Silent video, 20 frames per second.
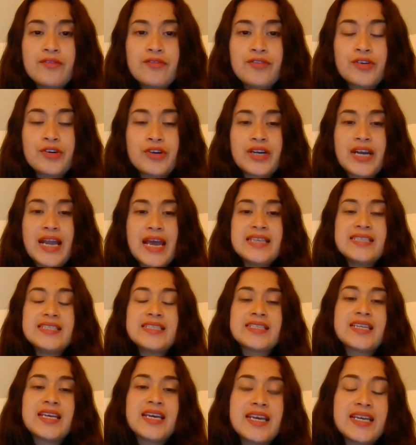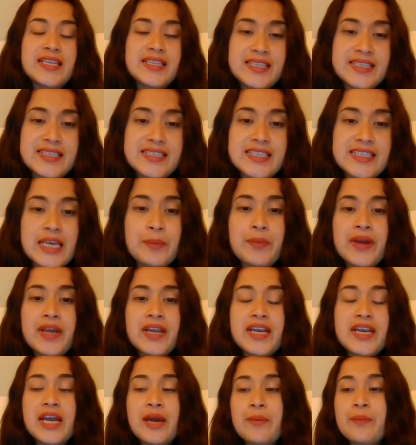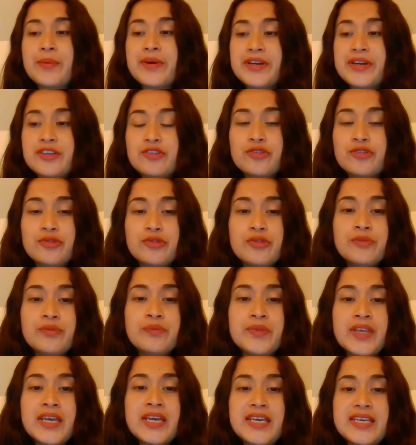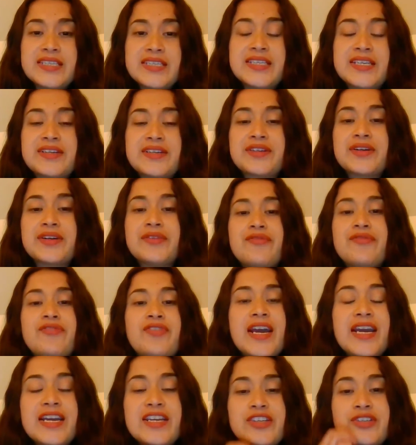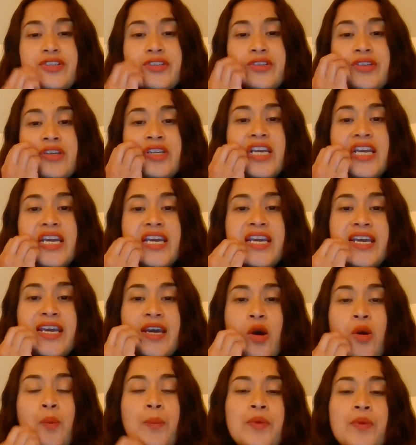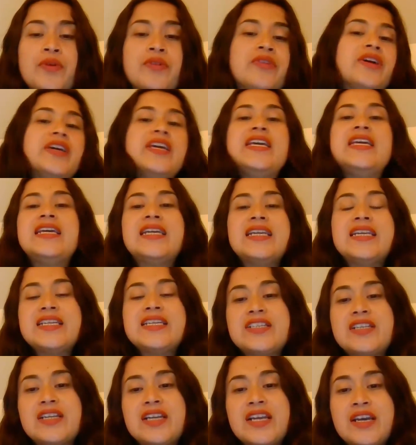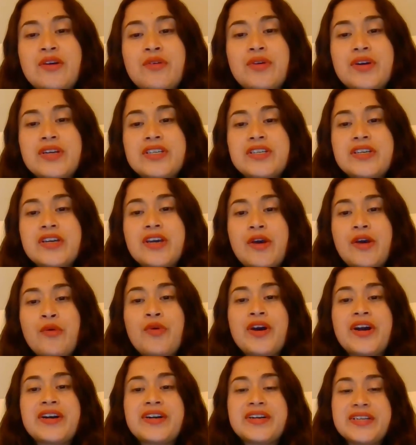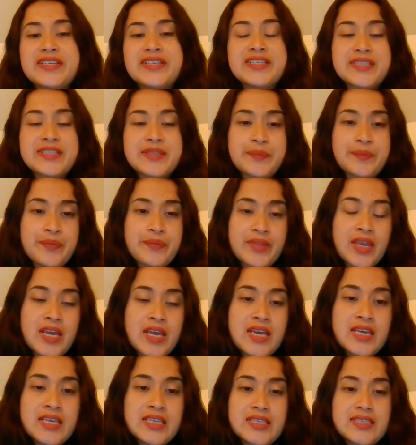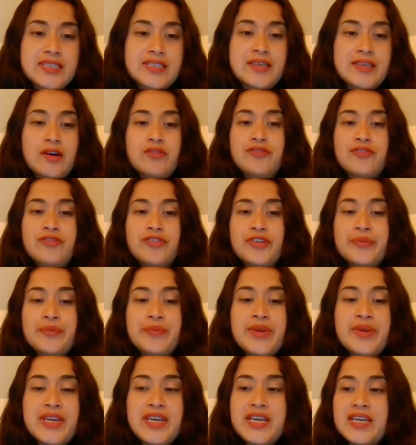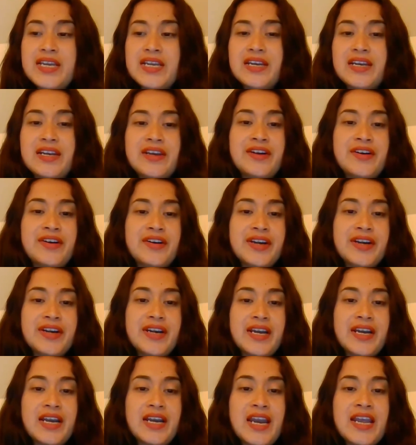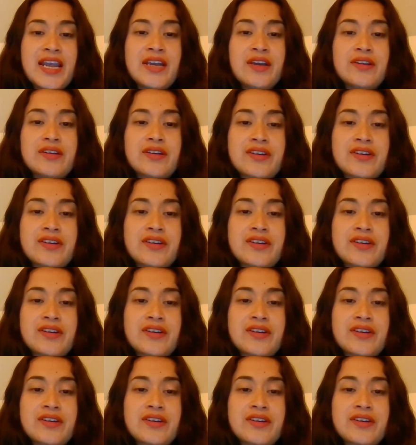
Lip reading: For last, the step number 2 is the reflection upon English language awareness. So for me, learn a